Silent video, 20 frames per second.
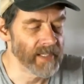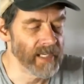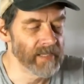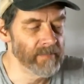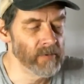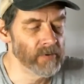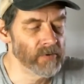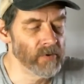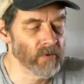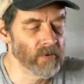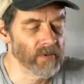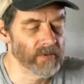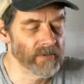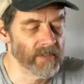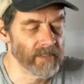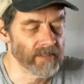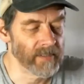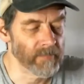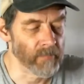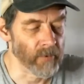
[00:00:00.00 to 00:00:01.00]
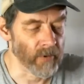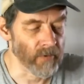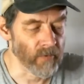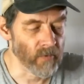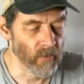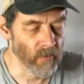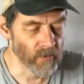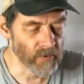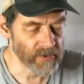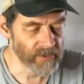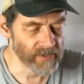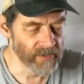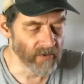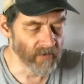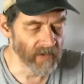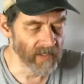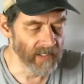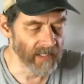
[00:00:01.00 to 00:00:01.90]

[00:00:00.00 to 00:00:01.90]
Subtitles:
able to conduct a precautionary